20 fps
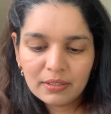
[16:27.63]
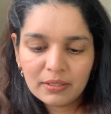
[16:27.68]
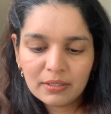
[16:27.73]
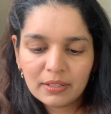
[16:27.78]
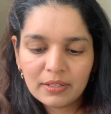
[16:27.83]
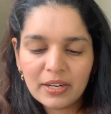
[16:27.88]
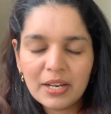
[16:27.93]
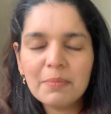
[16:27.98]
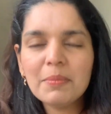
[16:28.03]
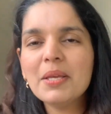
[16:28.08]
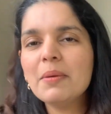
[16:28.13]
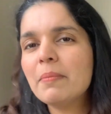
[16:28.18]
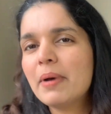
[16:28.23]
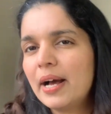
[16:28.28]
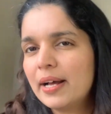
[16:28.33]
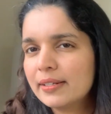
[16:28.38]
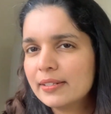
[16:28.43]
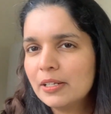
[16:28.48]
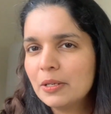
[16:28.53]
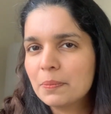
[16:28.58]
creamy
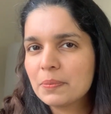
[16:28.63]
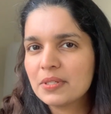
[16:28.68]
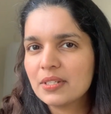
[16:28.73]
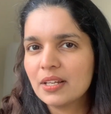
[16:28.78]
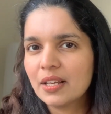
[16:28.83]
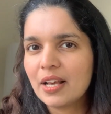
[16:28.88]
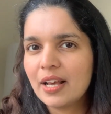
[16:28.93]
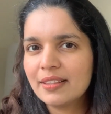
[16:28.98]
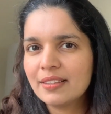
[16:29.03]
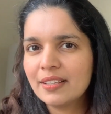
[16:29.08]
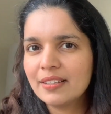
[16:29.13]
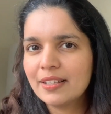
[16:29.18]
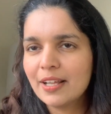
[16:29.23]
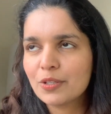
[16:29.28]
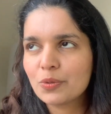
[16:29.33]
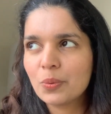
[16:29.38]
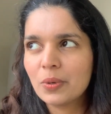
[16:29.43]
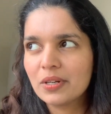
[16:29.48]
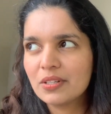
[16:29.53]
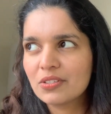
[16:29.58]
matte lipstick. I think
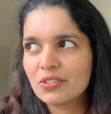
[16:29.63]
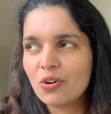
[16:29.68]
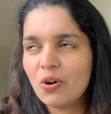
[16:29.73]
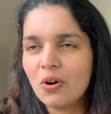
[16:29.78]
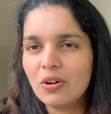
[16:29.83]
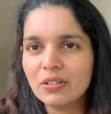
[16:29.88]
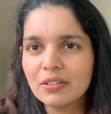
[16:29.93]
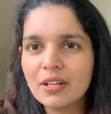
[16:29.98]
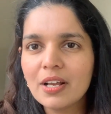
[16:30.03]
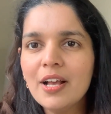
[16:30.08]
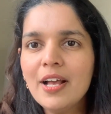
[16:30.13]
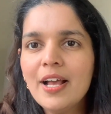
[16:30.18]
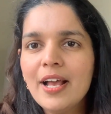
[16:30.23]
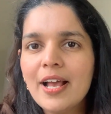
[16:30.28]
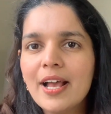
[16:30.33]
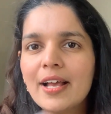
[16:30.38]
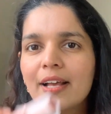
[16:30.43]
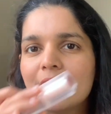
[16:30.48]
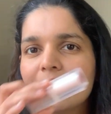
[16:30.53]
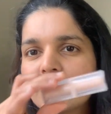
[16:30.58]
that's what it's called.
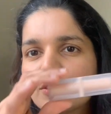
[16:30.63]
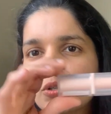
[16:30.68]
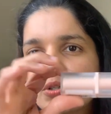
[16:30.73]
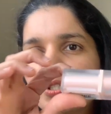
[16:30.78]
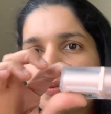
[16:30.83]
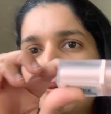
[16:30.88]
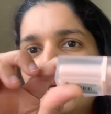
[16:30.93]
So it's